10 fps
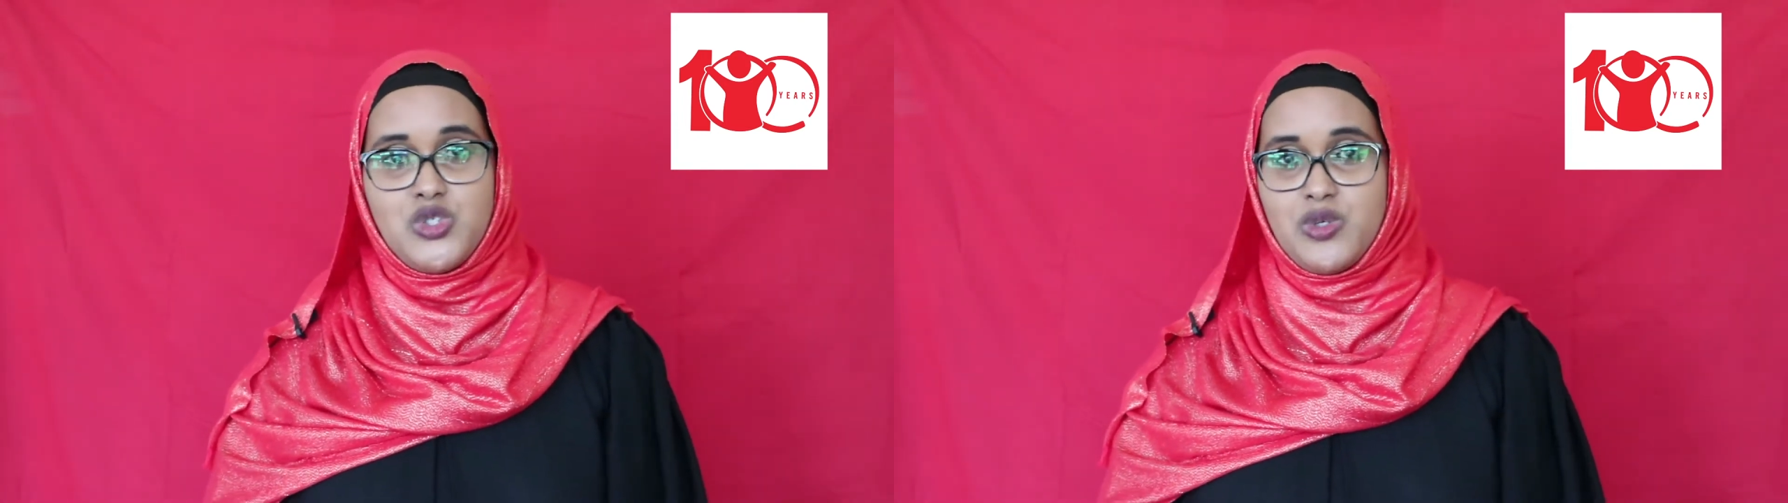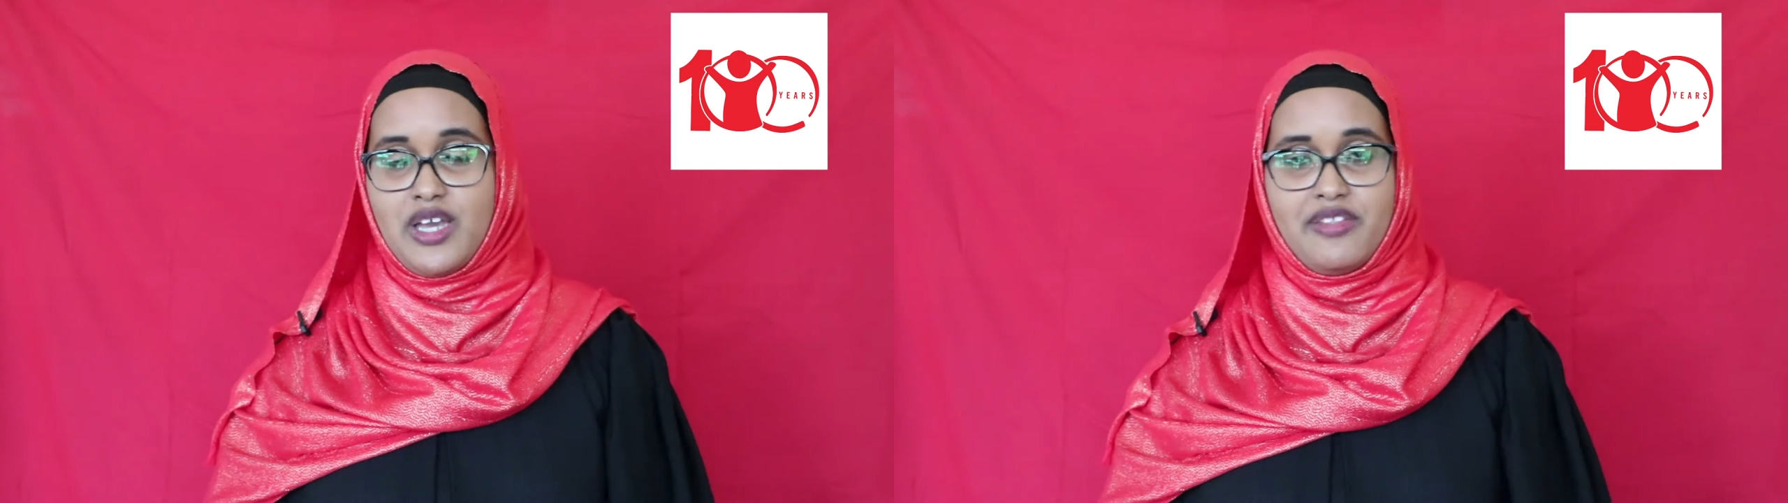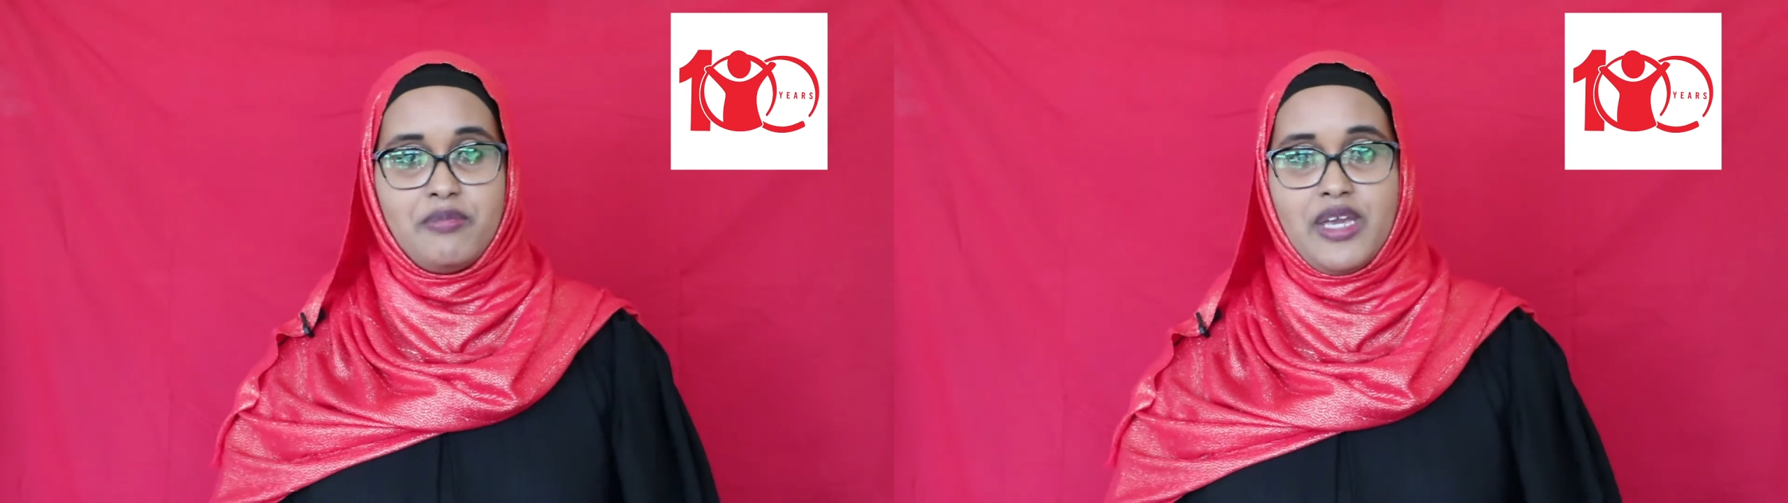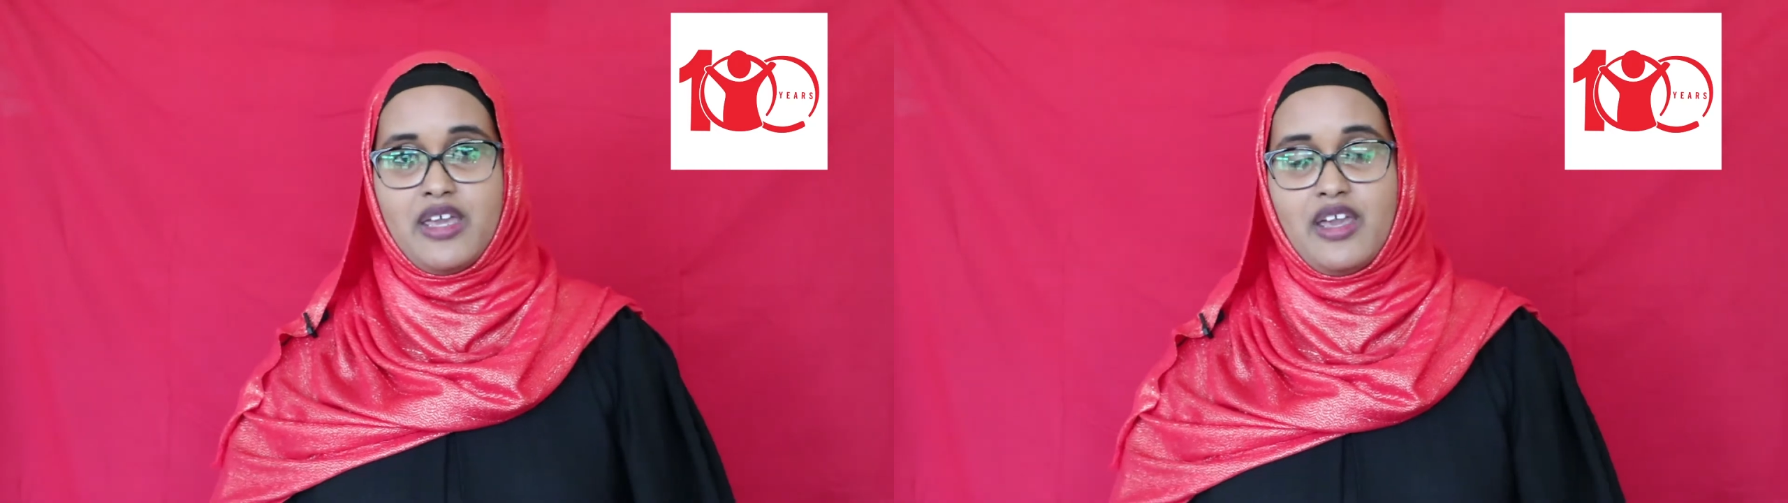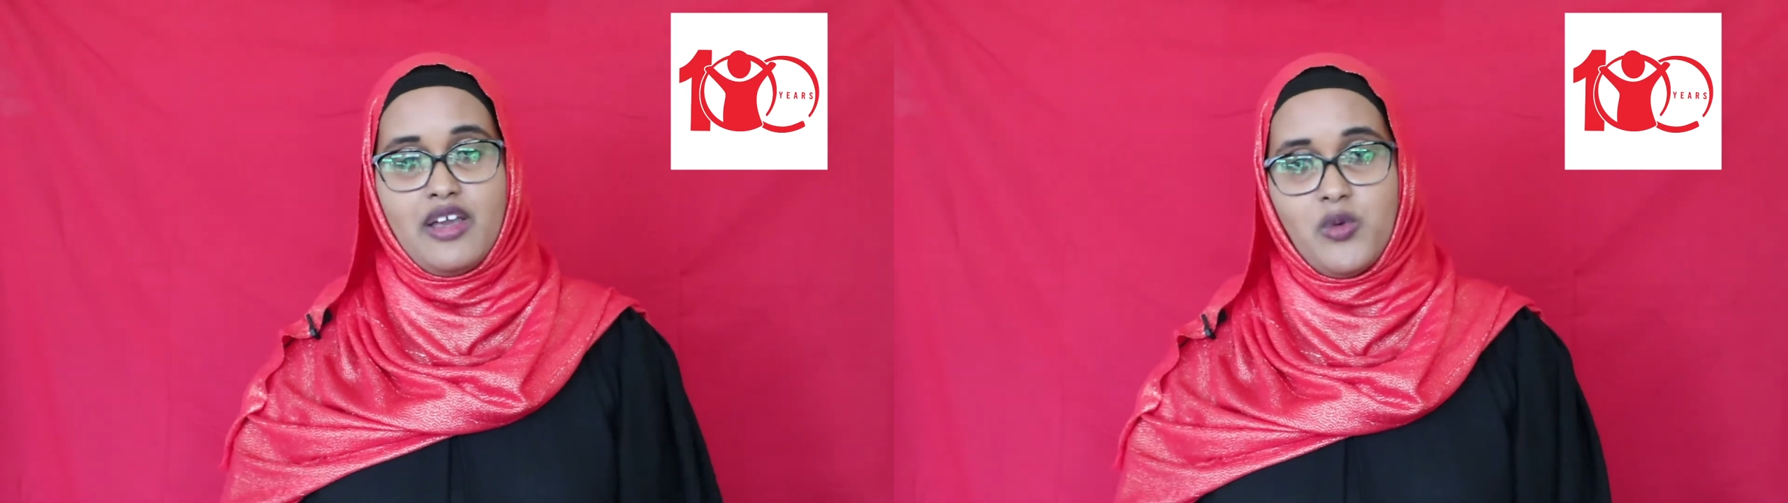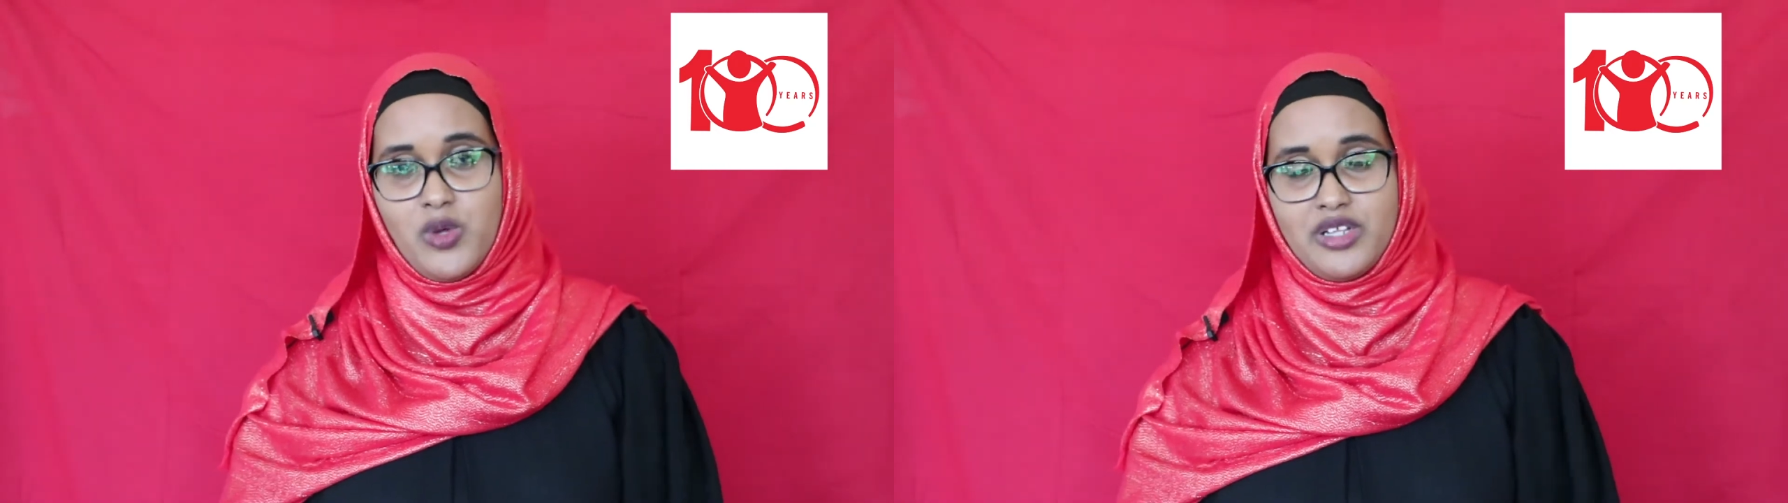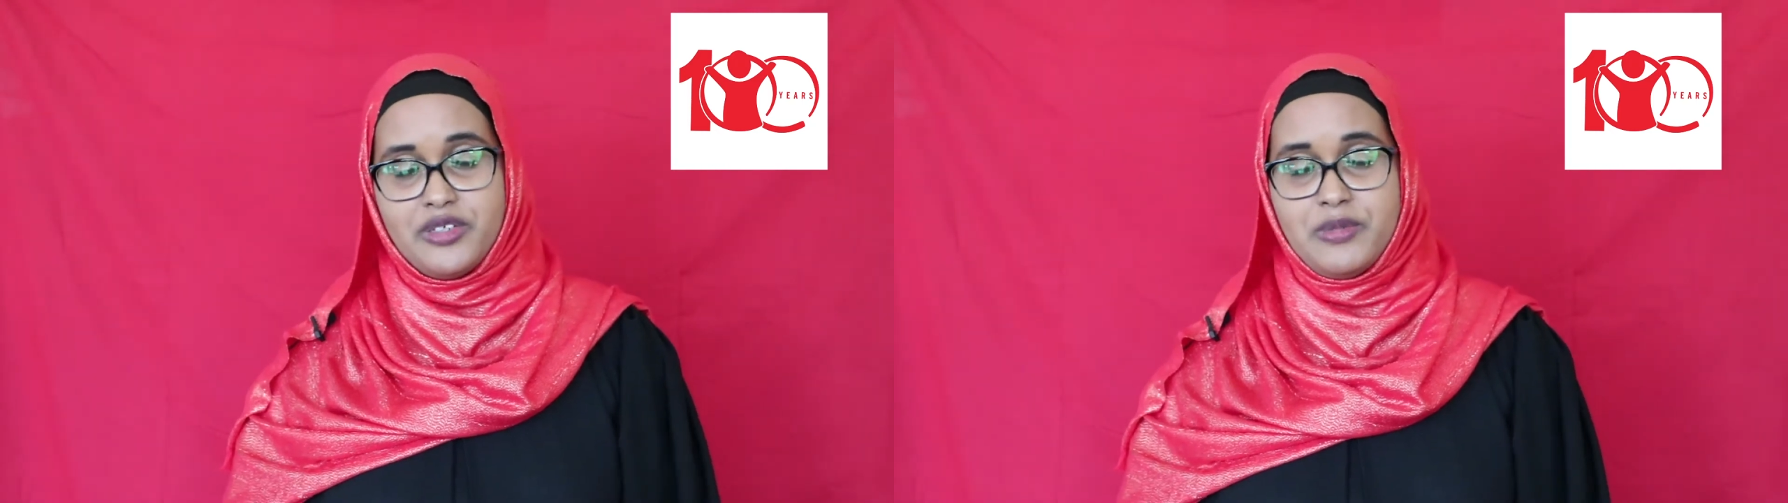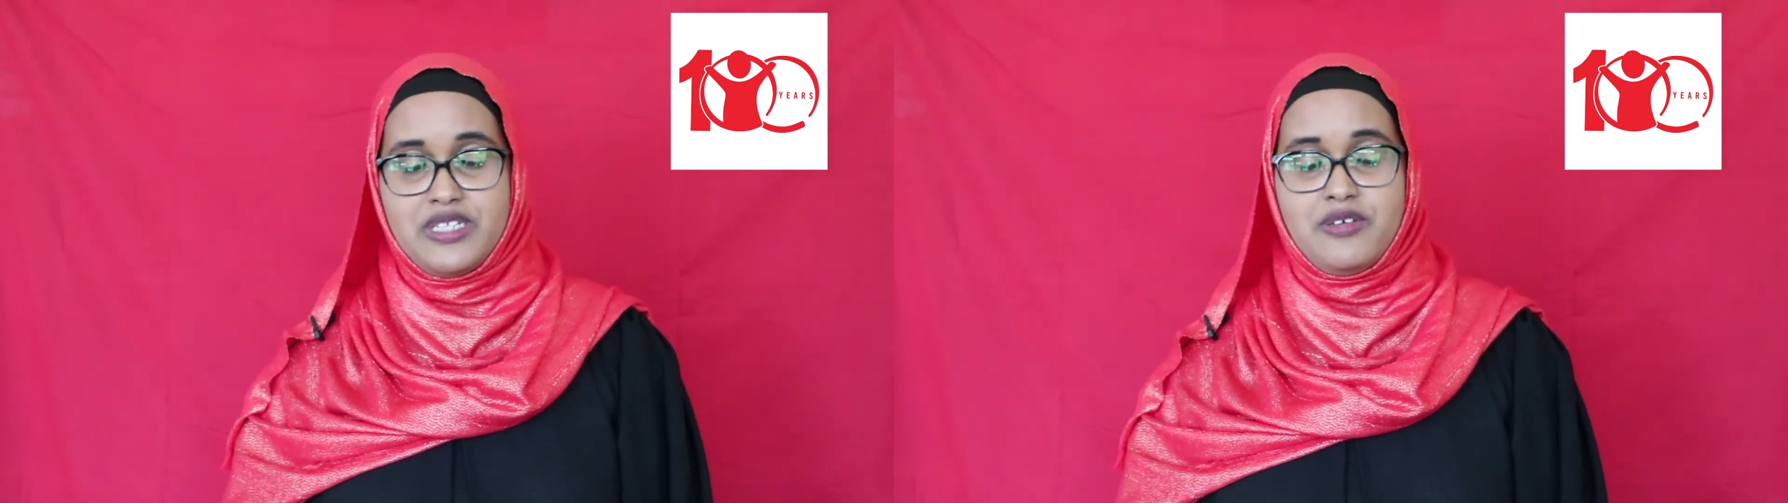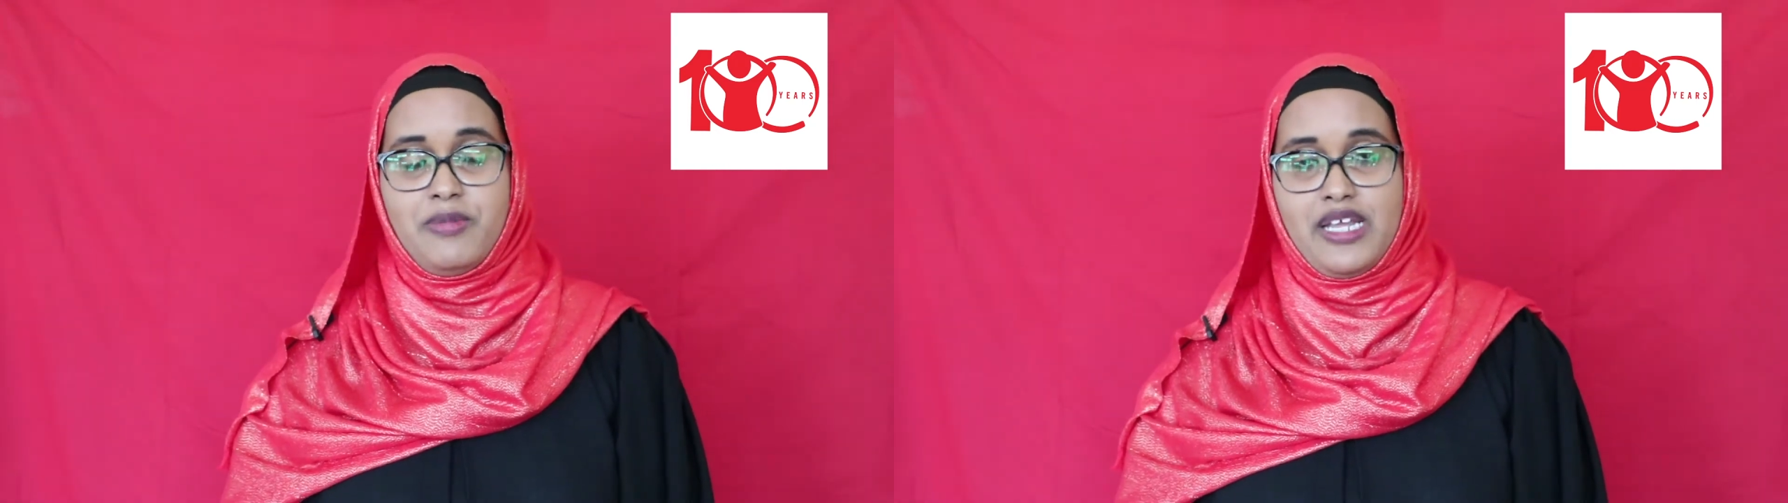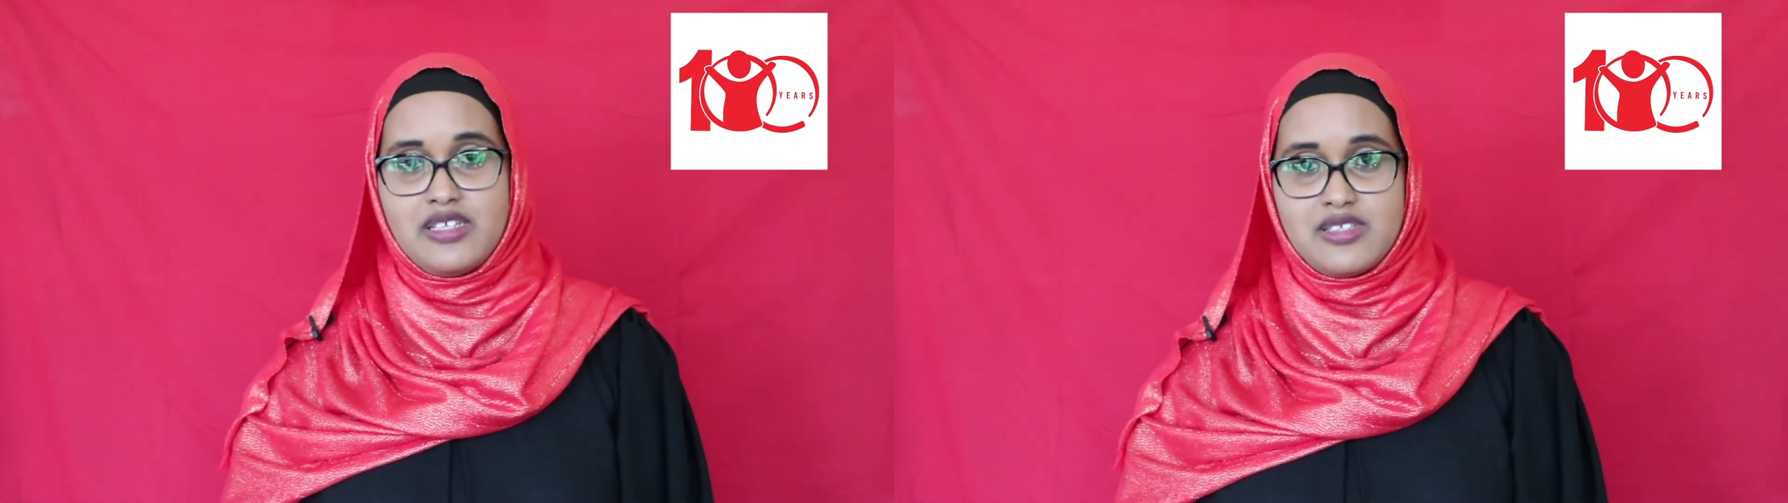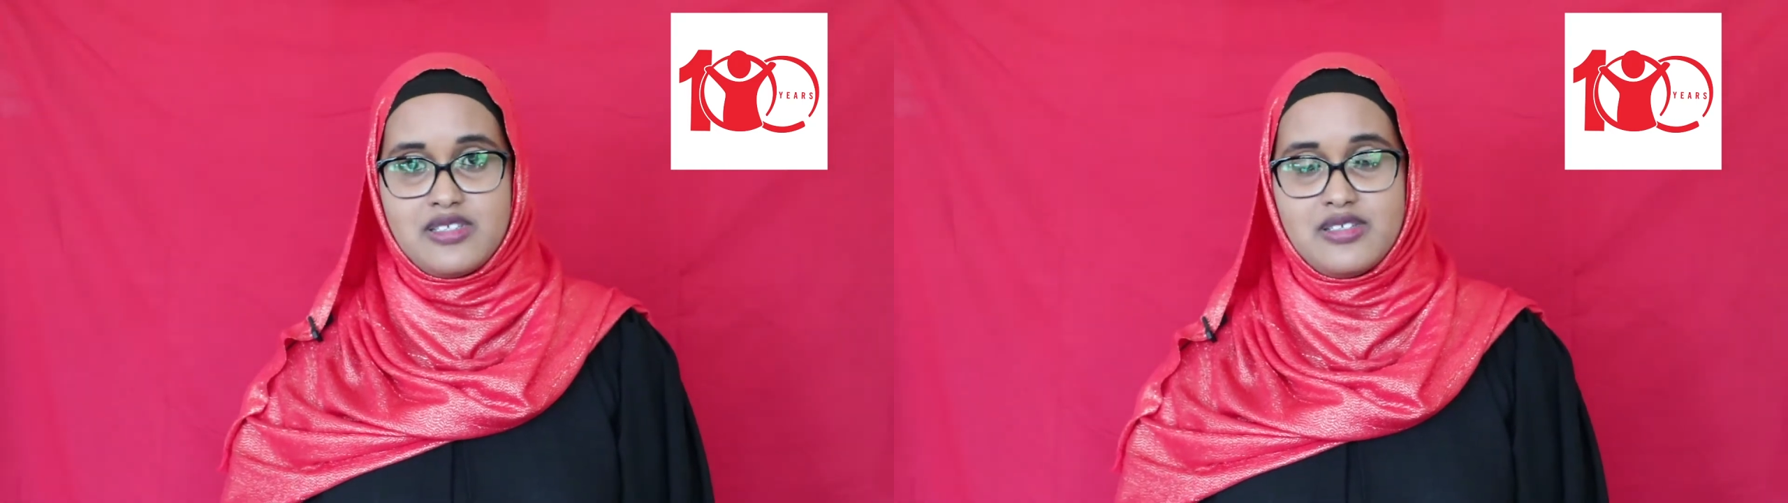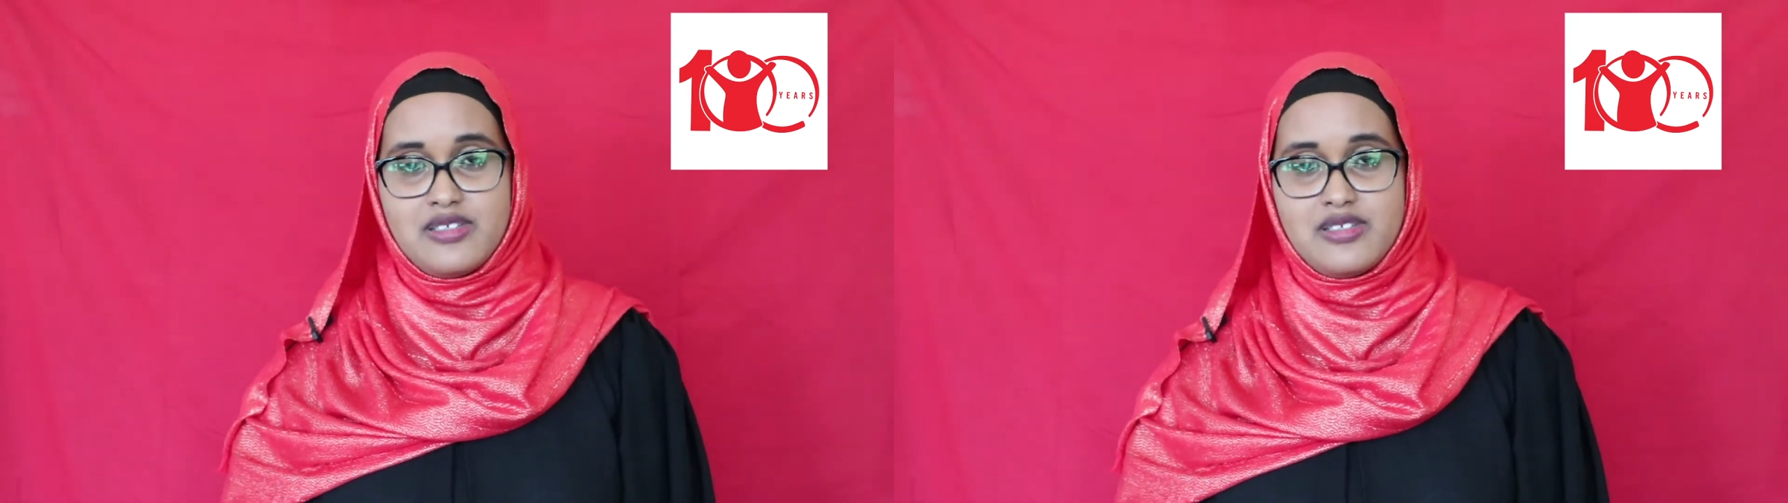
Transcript: together making a world a better place.